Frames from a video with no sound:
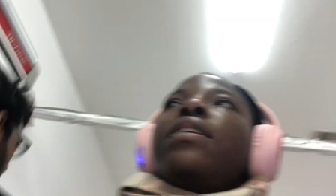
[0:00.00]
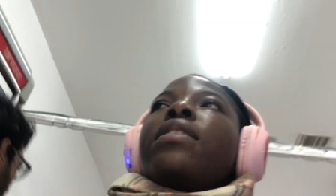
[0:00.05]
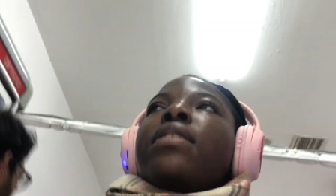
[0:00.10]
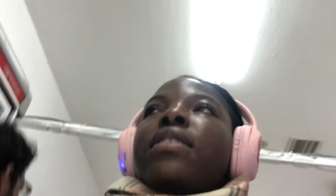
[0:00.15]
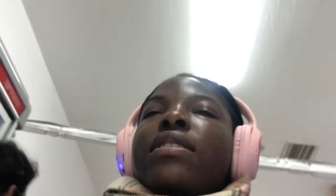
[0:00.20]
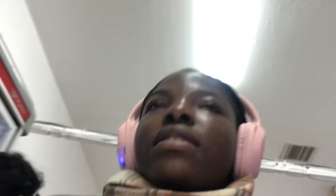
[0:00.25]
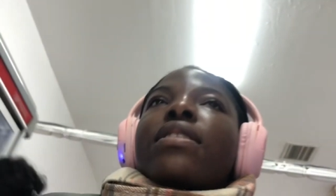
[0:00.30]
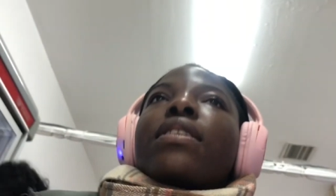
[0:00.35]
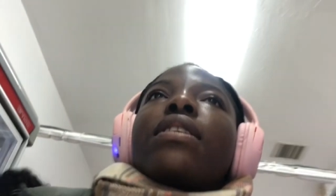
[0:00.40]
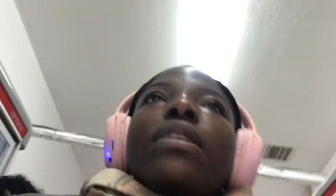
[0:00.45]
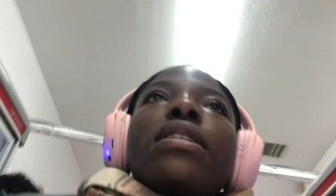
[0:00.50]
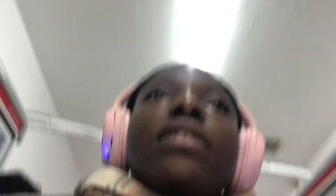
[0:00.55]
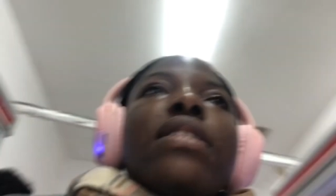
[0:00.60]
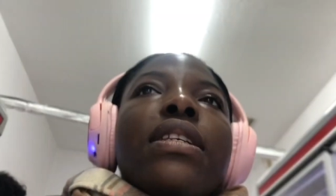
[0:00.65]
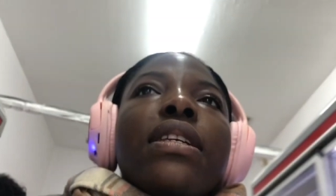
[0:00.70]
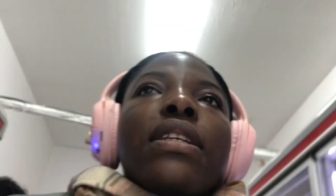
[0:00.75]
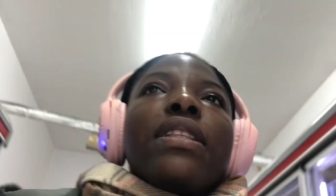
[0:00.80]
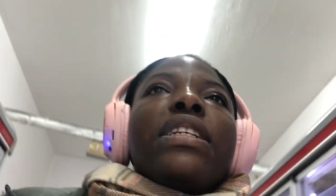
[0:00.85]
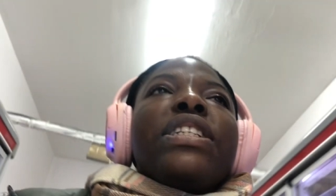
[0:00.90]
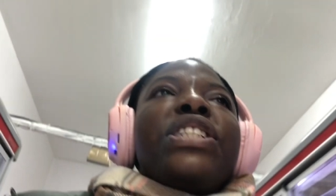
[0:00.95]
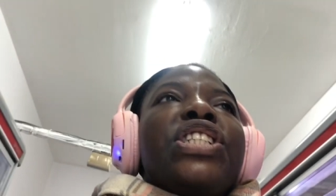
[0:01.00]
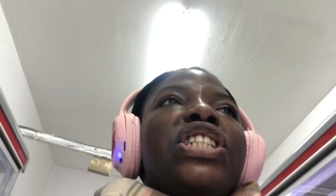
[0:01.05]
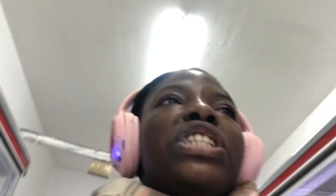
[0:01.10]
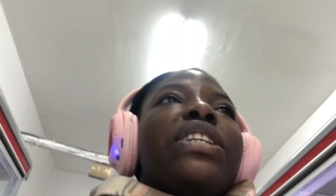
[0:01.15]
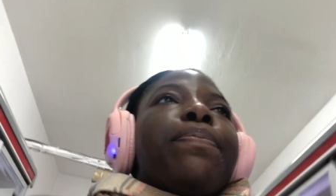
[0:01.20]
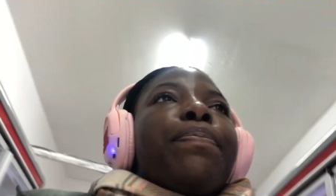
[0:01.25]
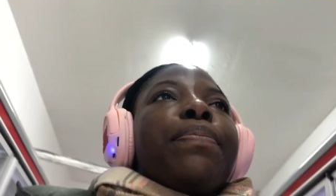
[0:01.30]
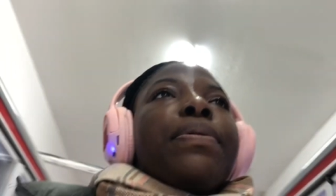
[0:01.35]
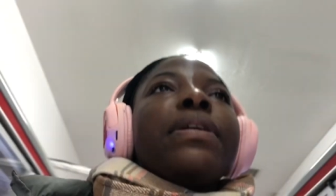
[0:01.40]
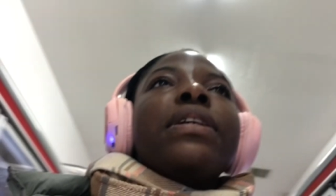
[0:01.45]
disgustingly
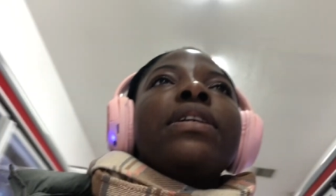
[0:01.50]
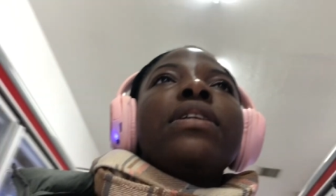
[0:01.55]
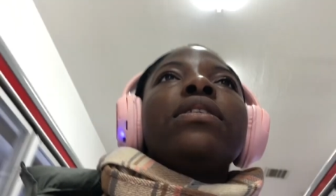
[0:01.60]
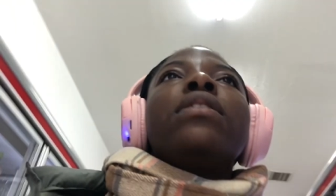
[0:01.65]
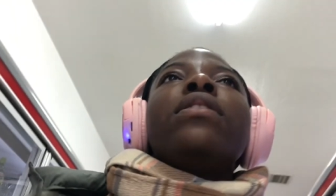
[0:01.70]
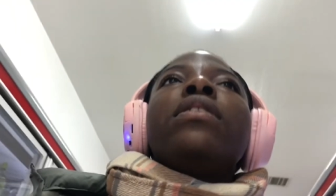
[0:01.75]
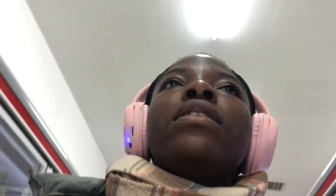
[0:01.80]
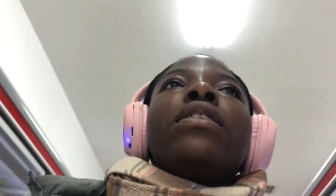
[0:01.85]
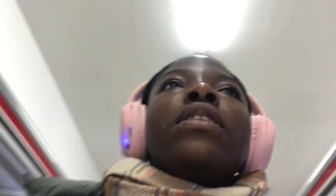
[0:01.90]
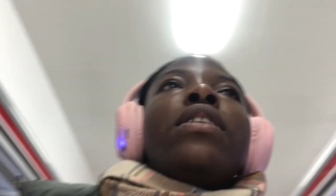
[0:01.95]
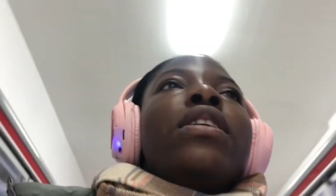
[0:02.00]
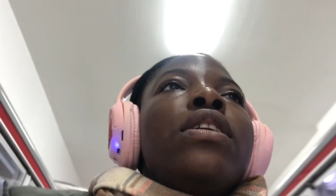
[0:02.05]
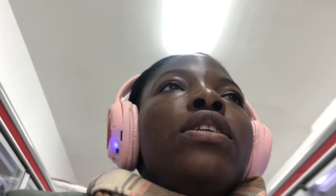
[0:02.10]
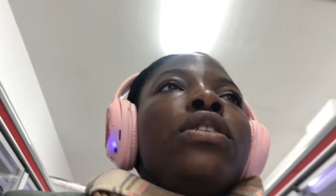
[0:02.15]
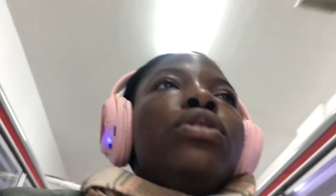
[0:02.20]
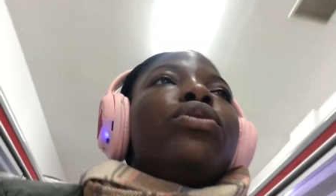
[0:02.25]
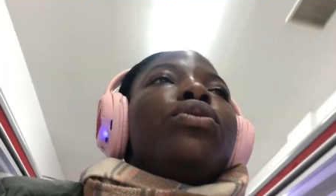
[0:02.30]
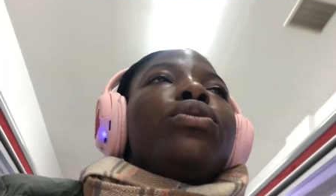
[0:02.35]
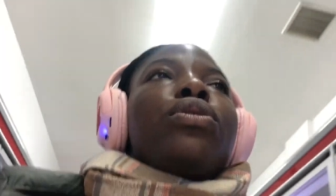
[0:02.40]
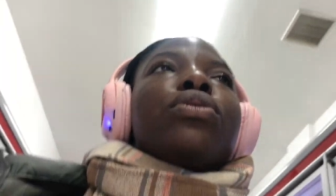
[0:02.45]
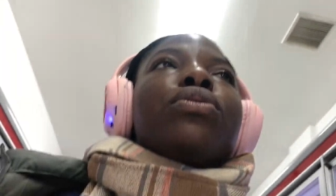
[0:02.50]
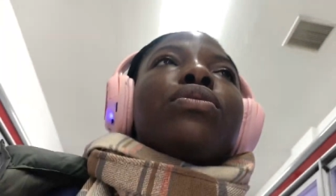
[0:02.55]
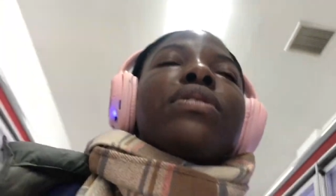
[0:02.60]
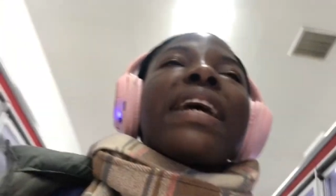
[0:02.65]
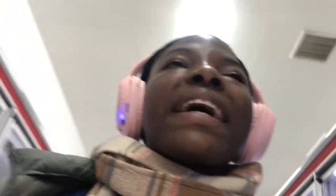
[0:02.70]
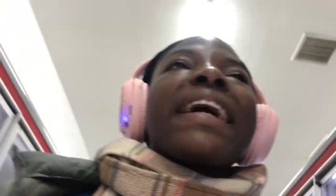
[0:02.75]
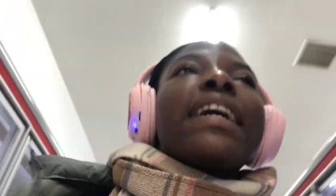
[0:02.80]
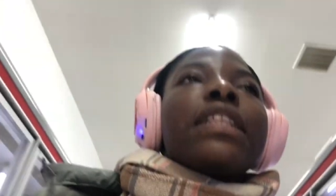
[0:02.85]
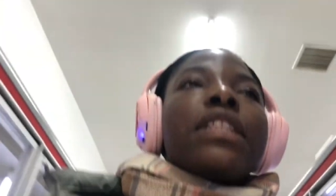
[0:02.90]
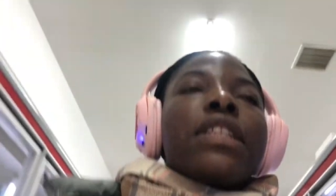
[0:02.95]
cheap noodles.
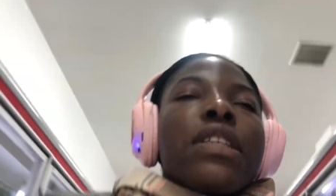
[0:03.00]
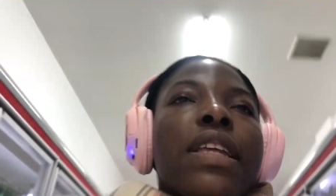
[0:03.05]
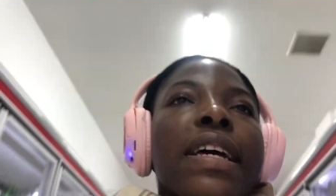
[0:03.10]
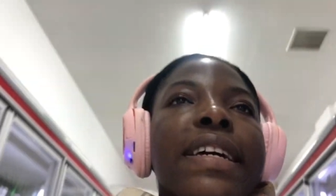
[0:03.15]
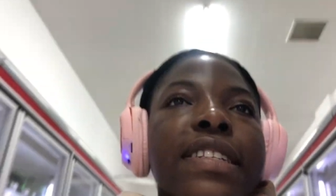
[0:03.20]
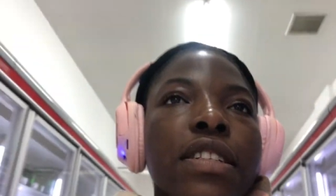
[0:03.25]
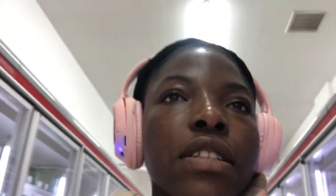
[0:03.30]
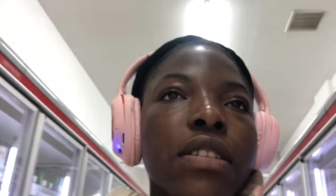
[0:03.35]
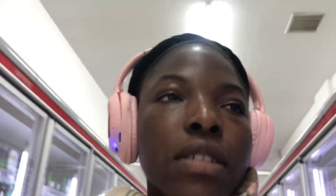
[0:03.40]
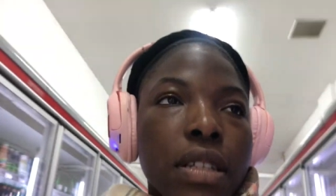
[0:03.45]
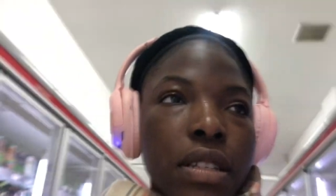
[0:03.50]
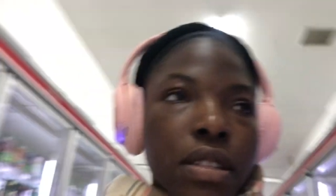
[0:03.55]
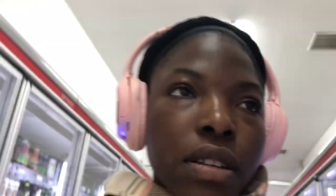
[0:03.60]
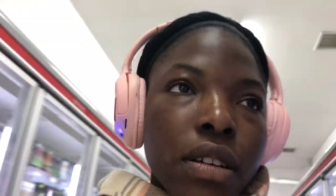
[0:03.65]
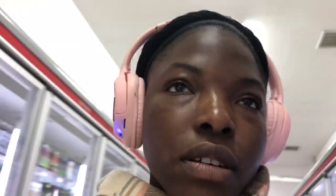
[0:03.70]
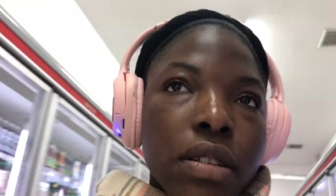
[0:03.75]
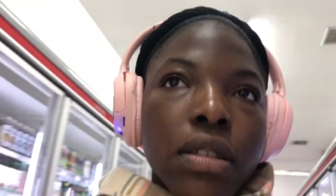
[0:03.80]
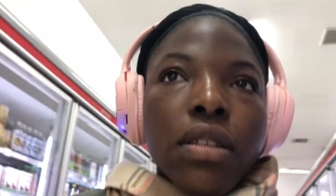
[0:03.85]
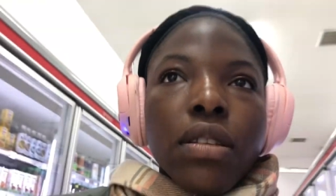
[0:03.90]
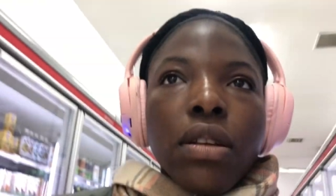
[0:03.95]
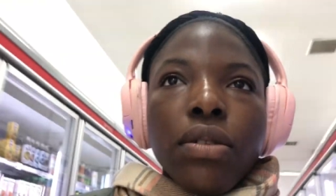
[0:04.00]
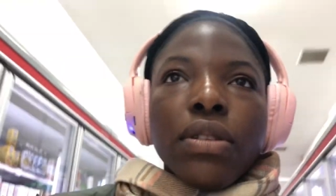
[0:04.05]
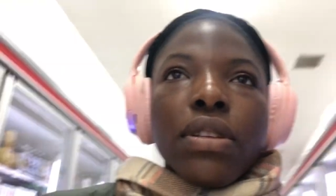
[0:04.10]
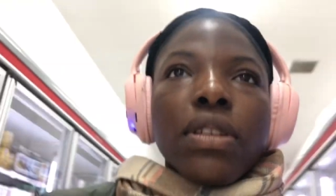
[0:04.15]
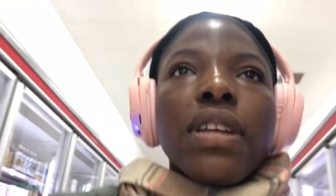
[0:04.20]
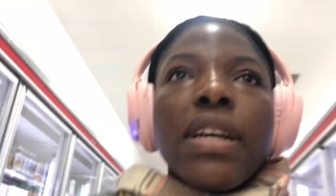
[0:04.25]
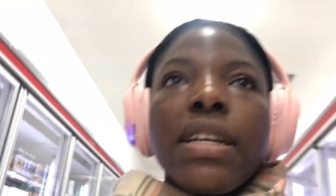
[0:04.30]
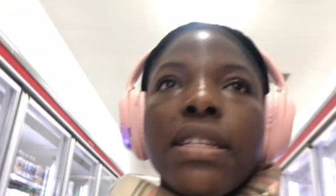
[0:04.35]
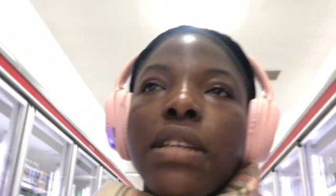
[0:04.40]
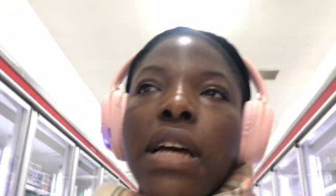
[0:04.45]
Like it tastes not disgusting no, it
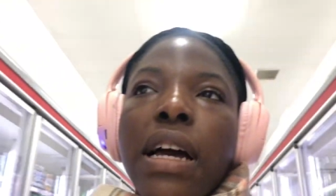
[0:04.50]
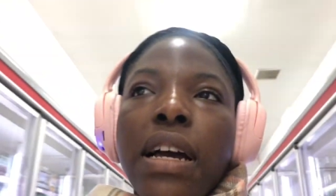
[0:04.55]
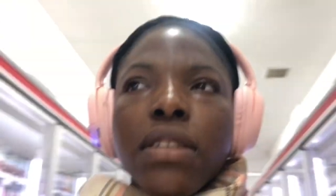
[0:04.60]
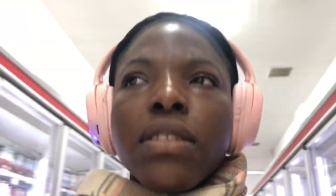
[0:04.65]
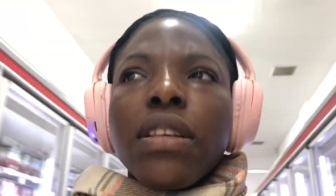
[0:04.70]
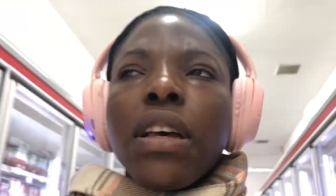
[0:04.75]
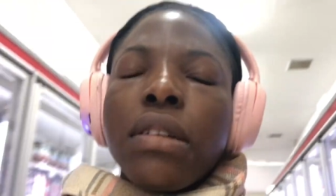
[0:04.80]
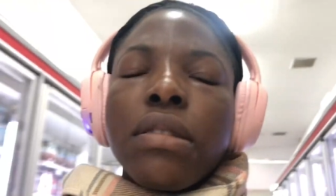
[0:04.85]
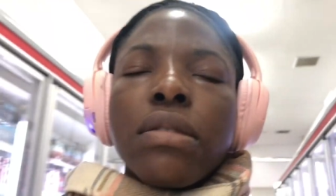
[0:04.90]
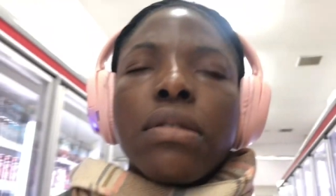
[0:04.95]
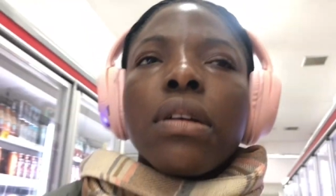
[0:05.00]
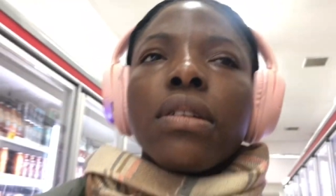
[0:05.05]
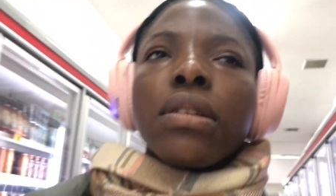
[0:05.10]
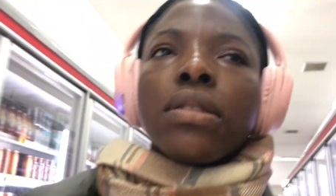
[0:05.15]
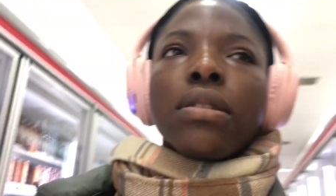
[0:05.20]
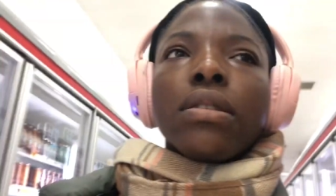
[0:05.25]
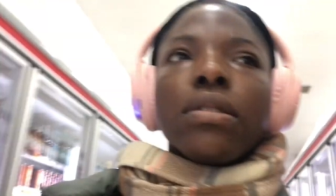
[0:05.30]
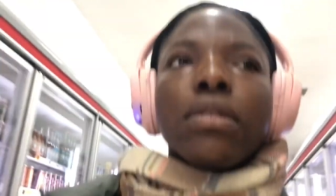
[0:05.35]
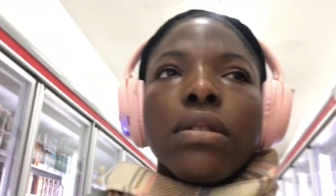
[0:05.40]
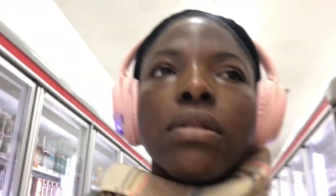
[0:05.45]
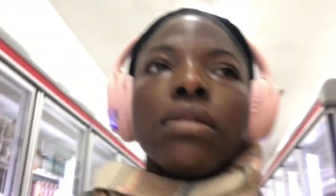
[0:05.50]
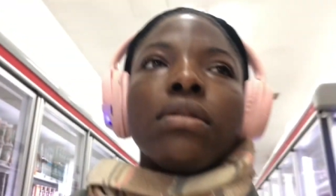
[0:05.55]
tastes it's a perfect good.